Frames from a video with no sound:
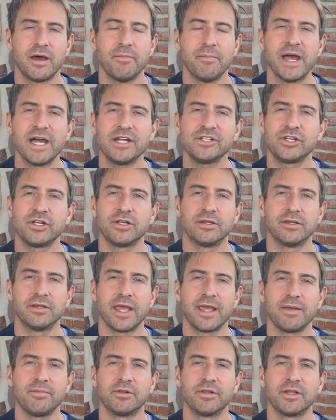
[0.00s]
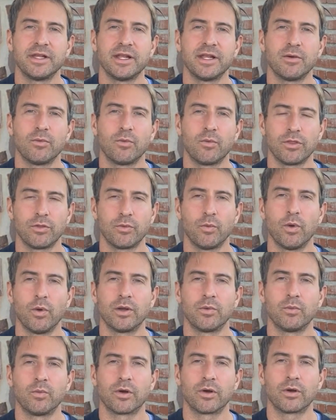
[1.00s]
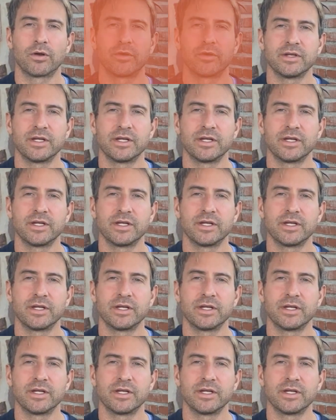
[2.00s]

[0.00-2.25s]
imagine labeling it with one word.